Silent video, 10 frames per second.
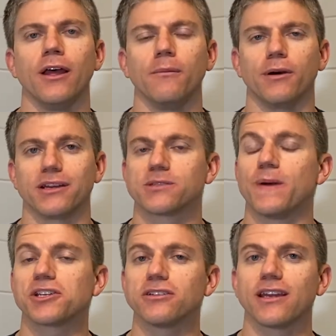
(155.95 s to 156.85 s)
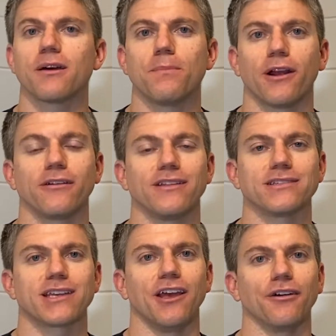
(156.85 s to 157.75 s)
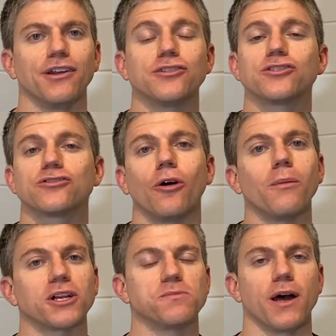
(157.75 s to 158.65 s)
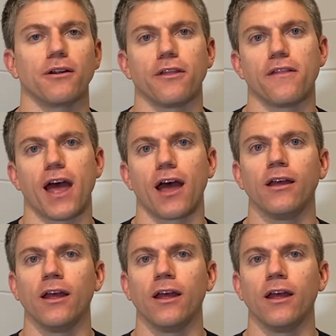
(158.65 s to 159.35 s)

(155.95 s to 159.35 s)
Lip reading: but especially compared to the scale, it is so much better than that.